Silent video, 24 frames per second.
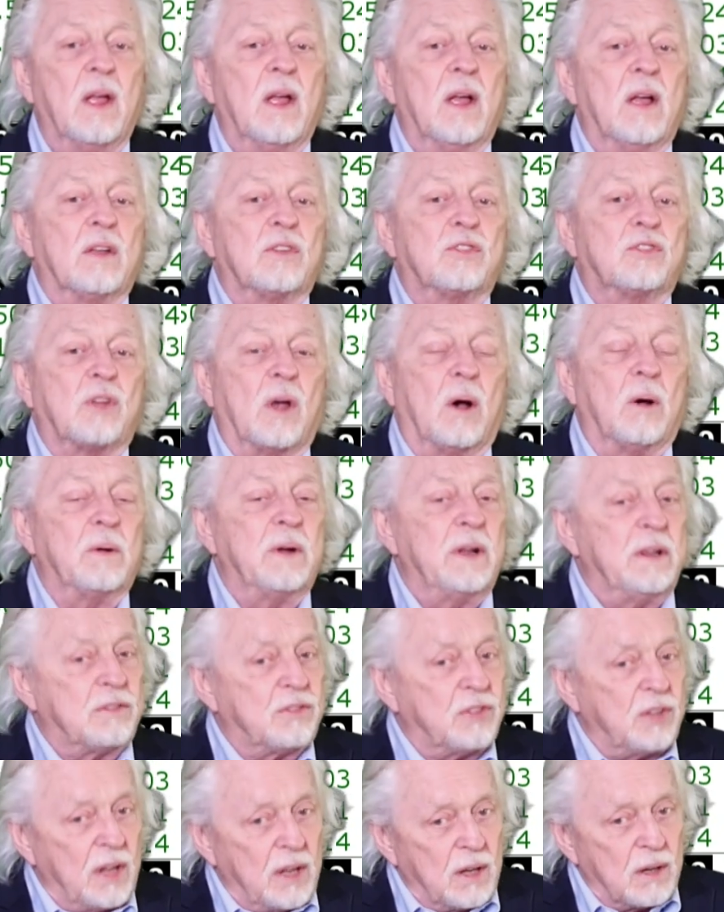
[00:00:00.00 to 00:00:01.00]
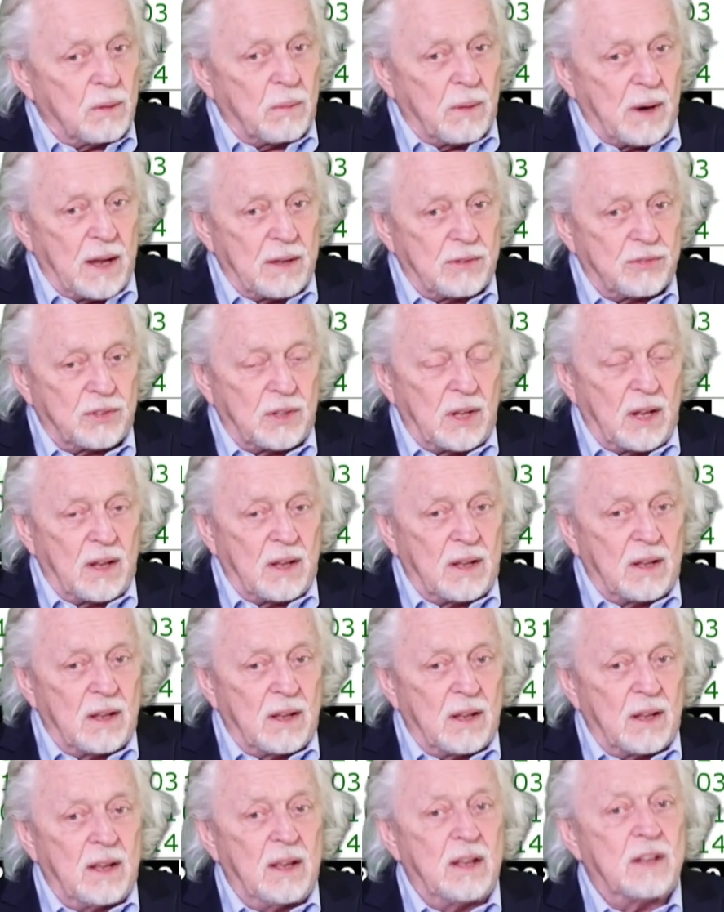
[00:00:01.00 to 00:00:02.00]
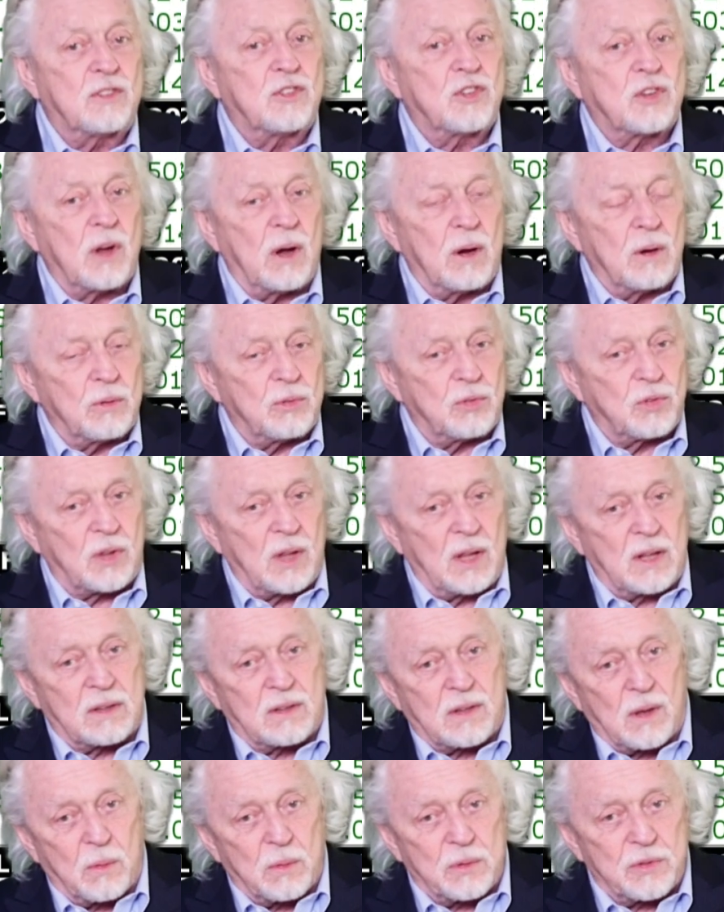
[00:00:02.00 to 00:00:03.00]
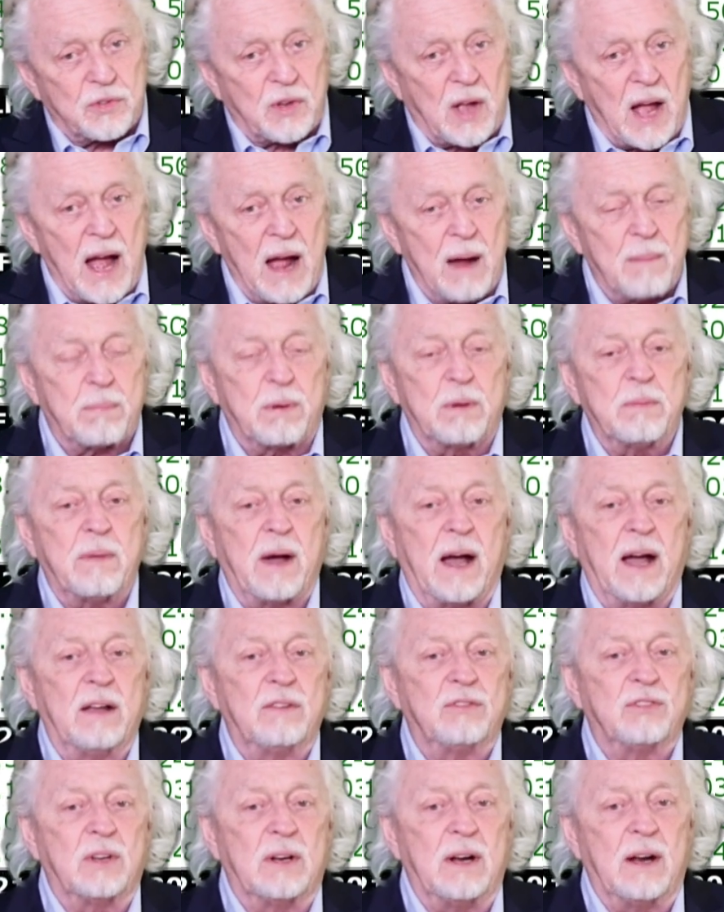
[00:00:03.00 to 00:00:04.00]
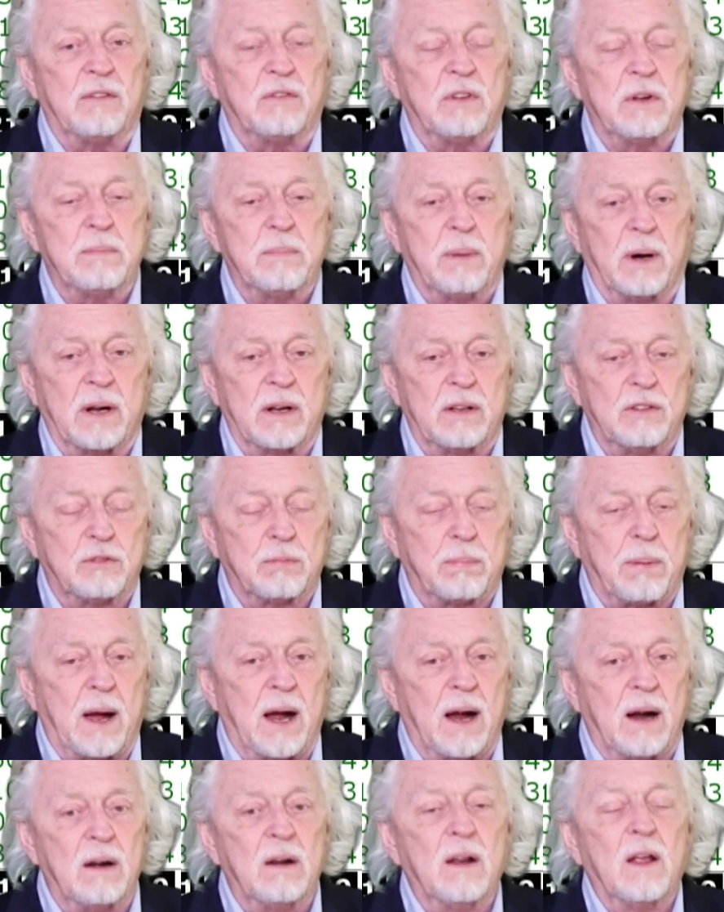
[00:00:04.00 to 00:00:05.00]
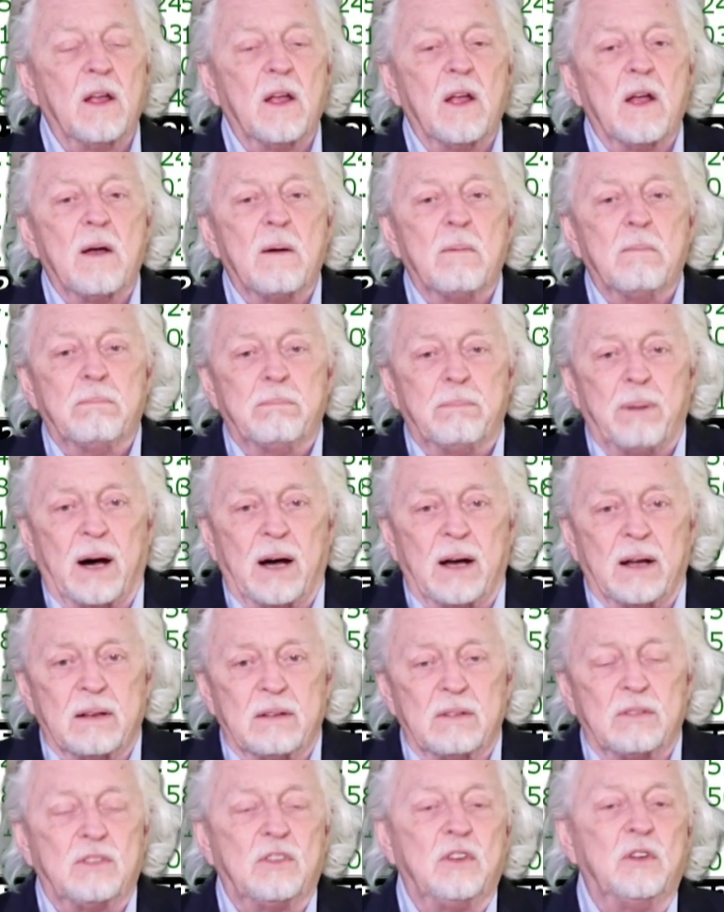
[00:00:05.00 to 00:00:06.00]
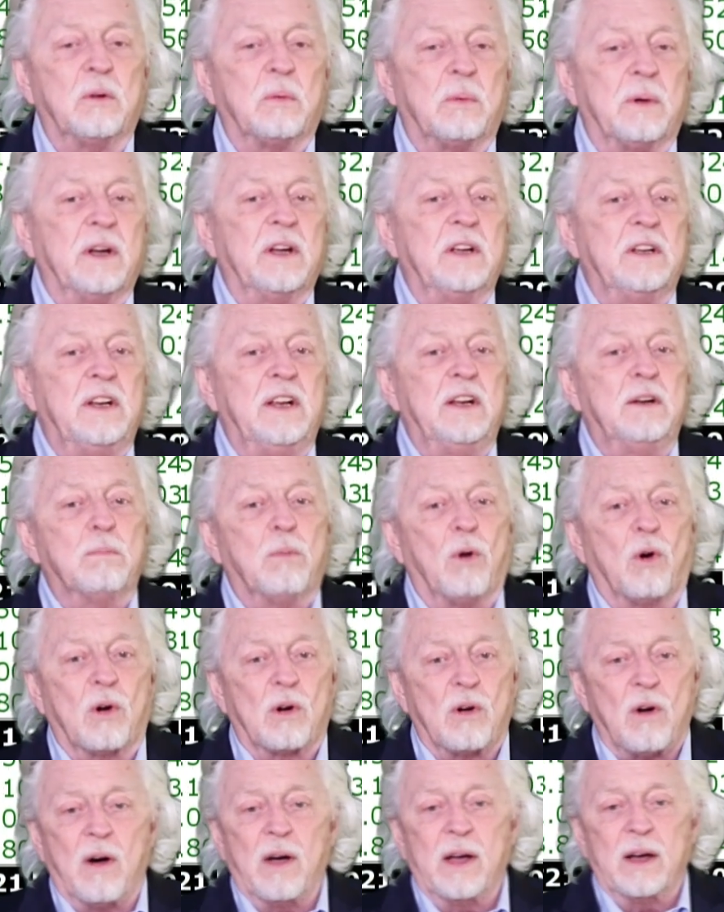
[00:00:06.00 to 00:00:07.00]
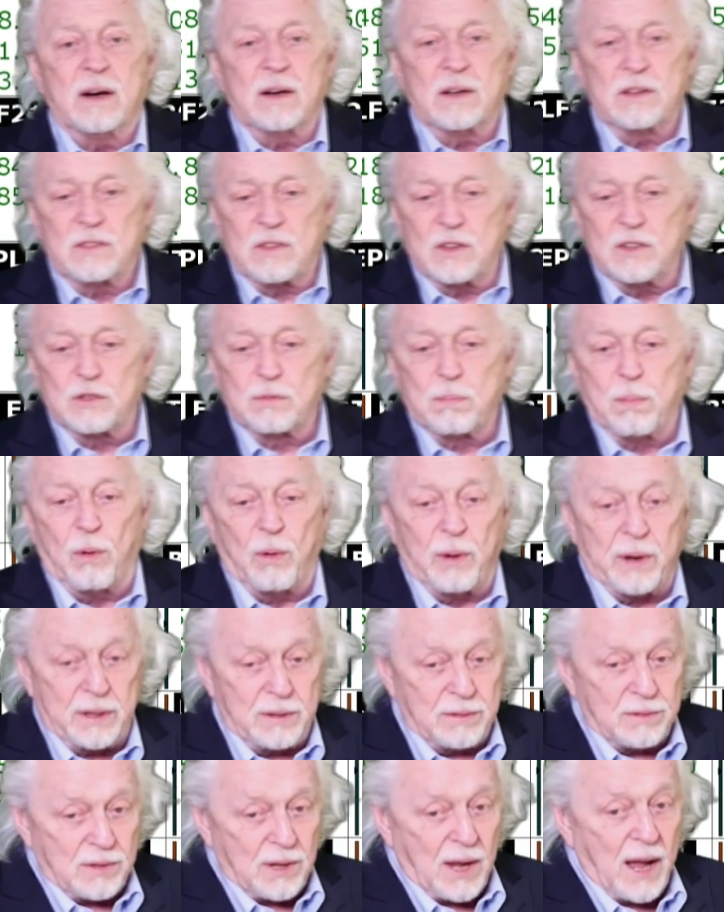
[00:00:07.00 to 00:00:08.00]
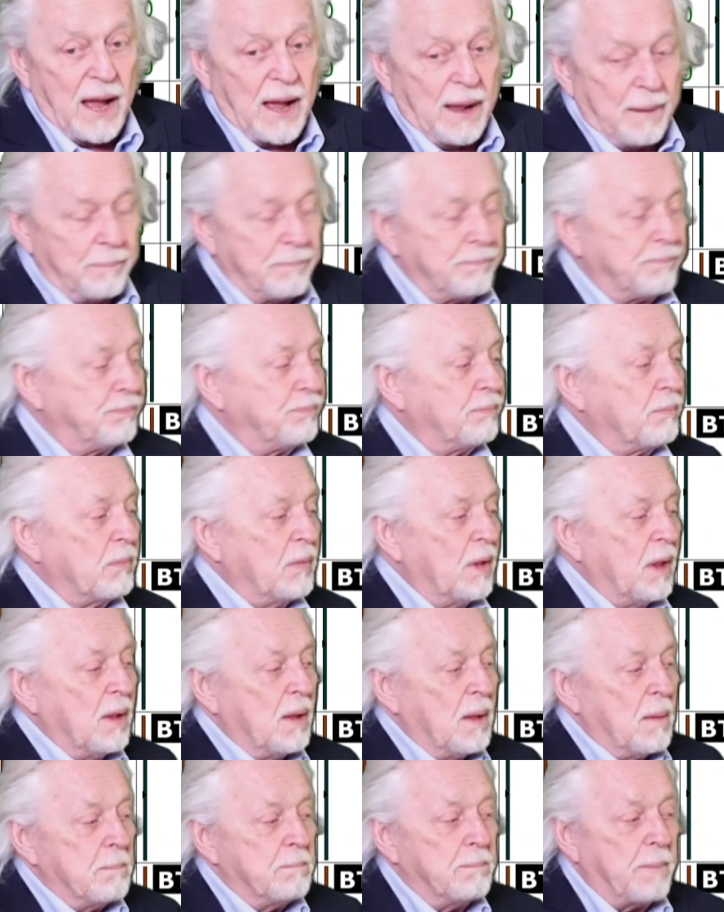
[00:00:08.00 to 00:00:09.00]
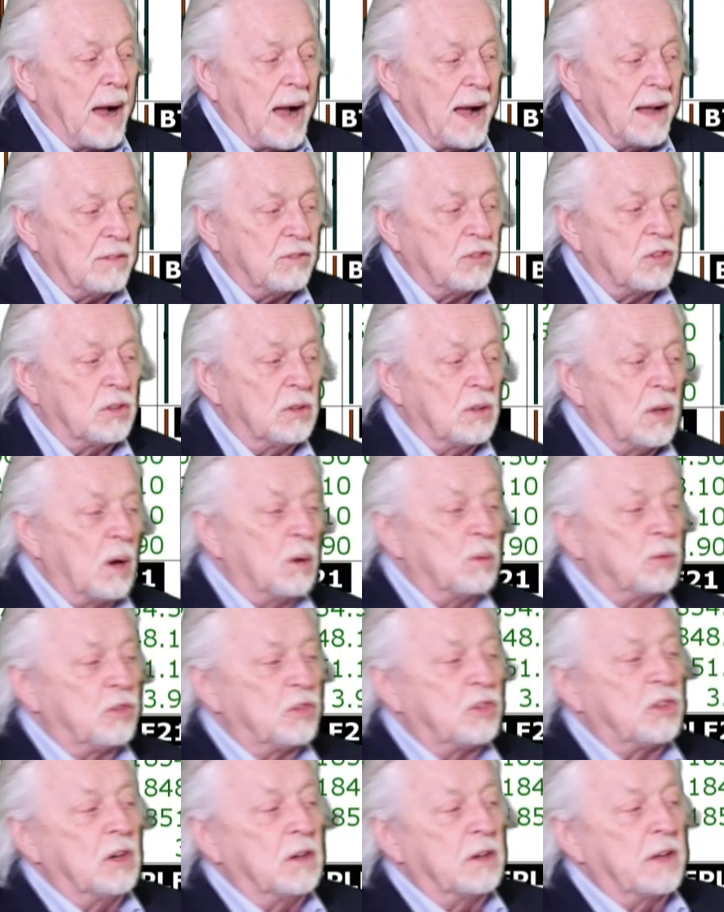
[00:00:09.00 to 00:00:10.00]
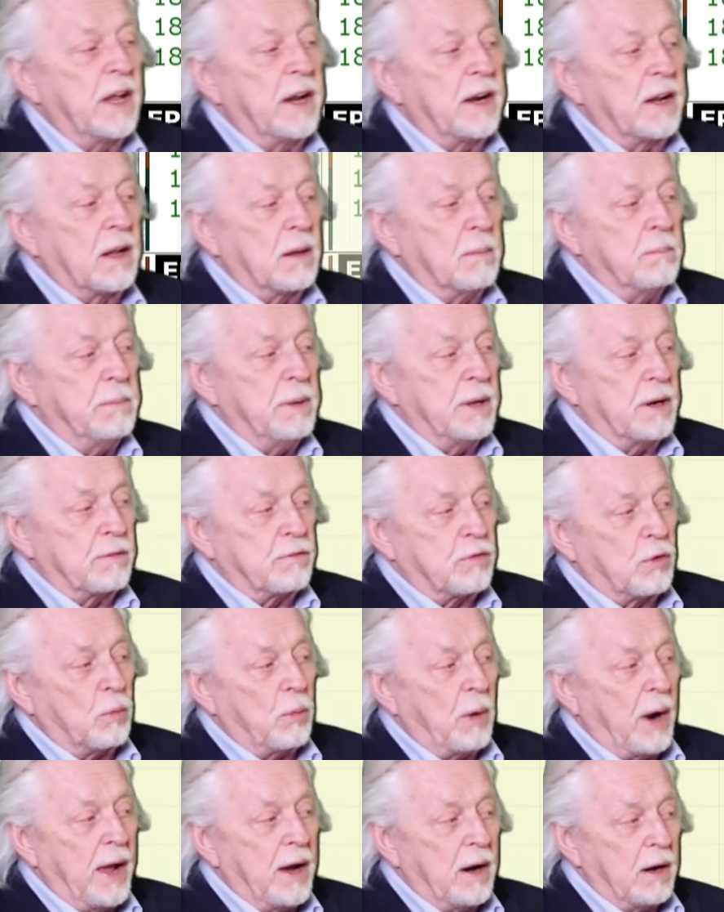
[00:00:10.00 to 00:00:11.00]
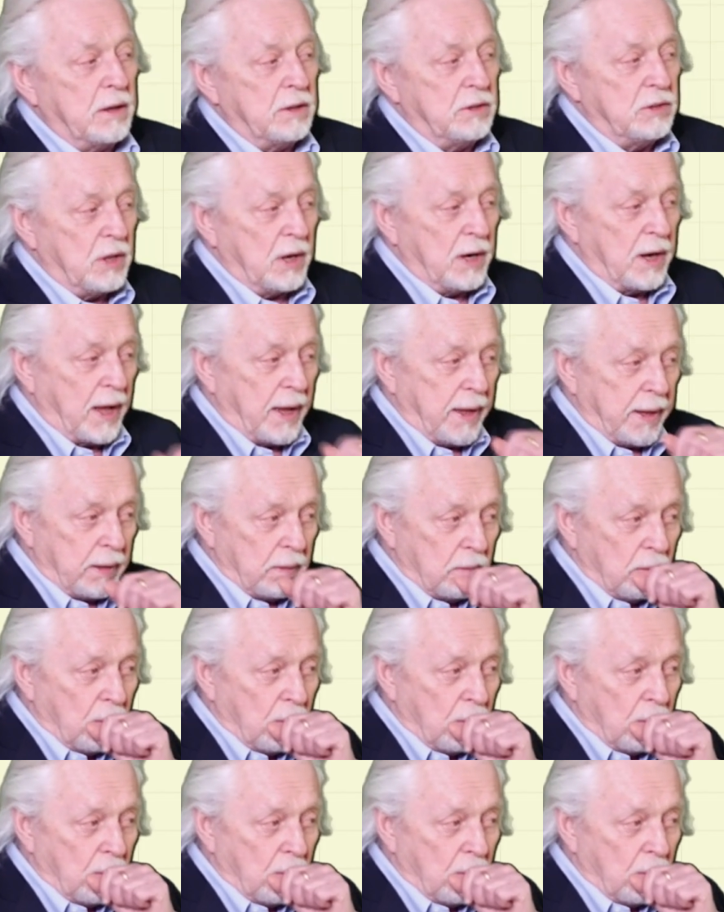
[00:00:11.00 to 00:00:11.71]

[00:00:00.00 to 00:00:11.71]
So it's interesting. It shows that there was compromise on everybody's part. But do you really need more oil at this point in time? Bonds and notes still getting a bit of a rally tonight.